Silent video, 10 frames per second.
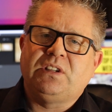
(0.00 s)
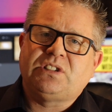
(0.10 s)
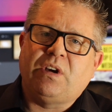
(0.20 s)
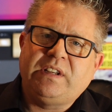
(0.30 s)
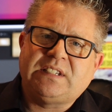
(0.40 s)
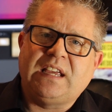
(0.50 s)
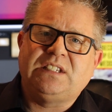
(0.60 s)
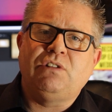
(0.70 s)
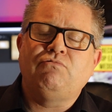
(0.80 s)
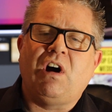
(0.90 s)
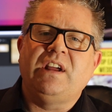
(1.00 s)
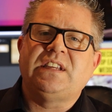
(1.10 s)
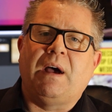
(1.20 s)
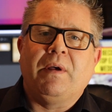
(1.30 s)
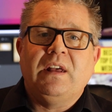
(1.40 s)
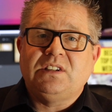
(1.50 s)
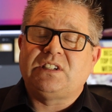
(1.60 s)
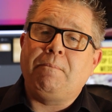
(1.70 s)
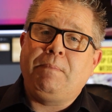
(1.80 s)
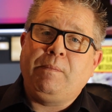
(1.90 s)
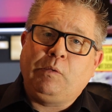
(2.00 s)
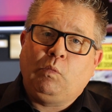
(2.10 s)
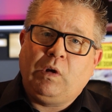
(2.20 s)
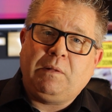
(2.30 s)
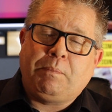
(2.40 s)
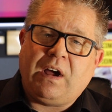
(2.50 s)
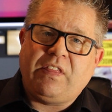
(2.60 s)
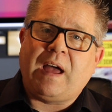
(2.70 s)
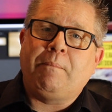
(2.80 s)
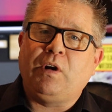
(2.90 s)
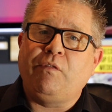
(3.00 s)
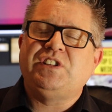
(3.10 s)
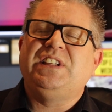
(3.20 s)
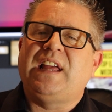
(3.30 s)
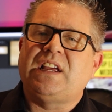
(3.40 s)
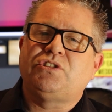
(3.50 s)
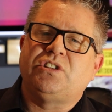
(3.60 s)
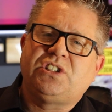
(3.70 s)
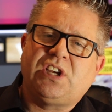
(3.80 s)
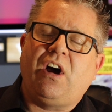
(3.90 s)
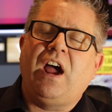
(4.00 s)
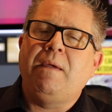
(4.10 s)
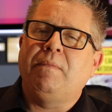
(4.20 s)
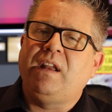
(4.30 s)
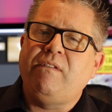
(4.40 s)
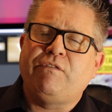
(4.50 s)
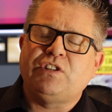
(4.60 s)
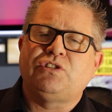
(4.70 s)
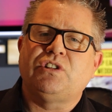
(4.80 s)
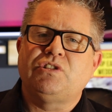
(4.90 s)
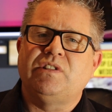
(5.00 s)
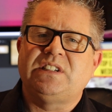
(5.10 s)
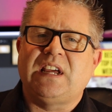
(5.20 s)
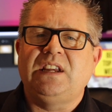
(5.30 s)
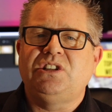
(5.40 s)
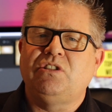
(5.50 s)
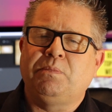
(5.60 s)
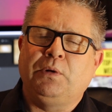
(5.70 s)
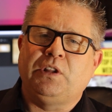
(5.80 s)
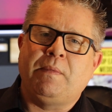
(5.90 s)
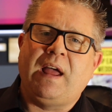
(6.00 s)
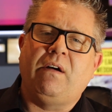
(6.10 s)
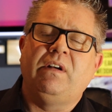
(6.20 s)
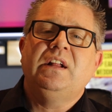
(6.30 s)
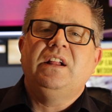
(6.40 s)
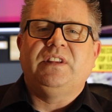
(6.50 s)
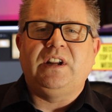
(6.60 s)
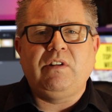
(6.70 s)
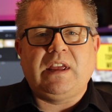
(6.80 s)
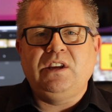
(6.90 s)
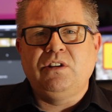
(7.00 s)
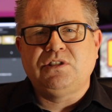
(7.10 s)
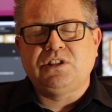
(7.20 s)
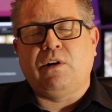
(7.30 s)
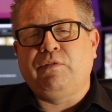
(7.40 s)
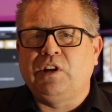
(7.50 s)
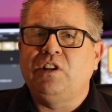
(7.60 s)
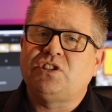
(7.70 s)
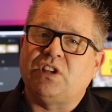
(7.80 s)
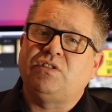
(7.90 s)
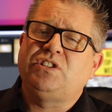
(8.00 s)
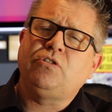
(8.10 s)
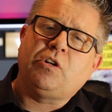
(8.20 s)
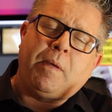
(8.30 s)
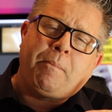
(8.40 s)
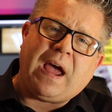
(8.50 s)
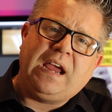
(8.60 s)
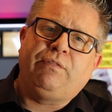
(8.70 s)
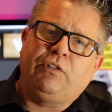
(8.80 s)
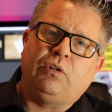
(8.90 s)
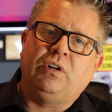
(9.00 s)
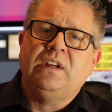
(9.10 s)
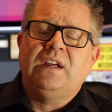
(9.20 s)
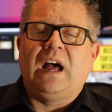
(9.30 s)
So it takes it right up. Some people will buy that, but obviously the extra time and infrastructure it takes you to put them out, they don't get used as often, so they've still got to be paid for.